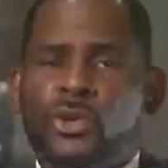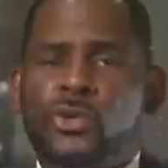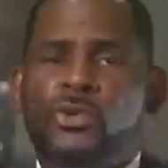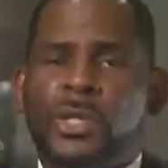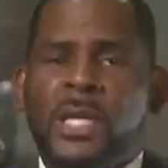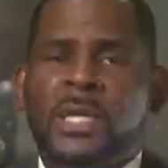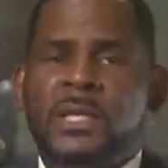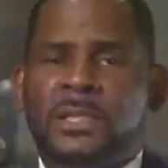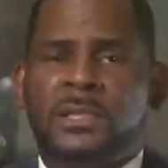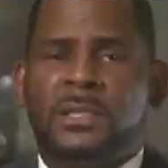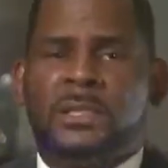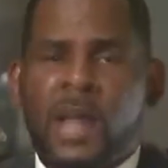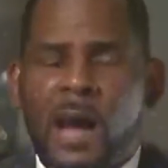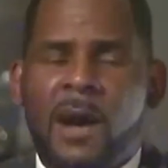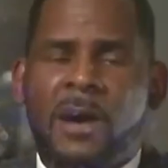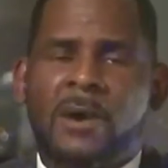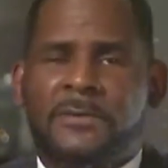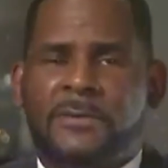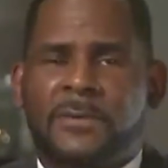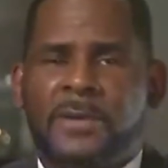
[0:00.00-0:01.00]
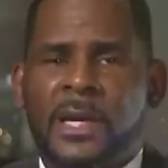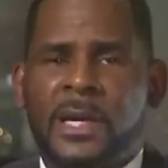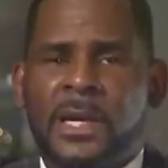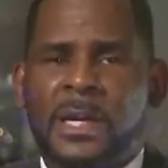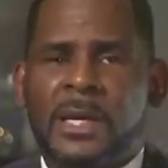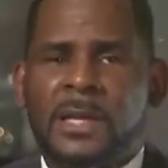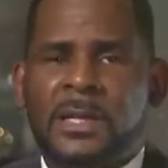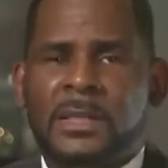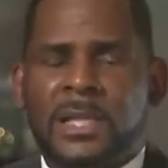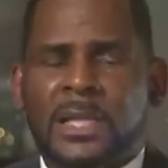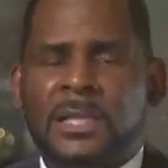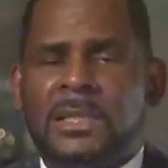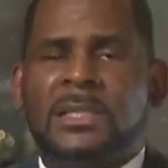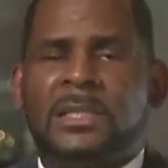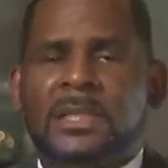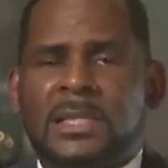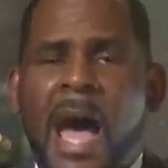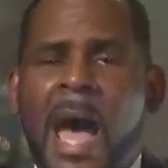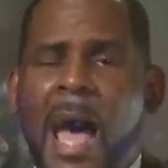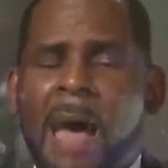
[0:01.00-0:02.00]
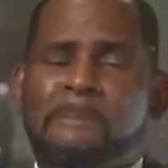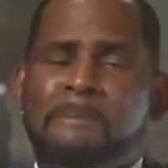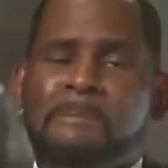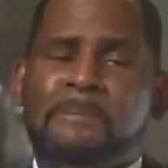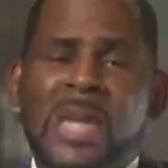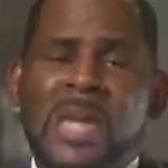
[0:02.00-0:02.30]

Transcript: Do this stuff. This is not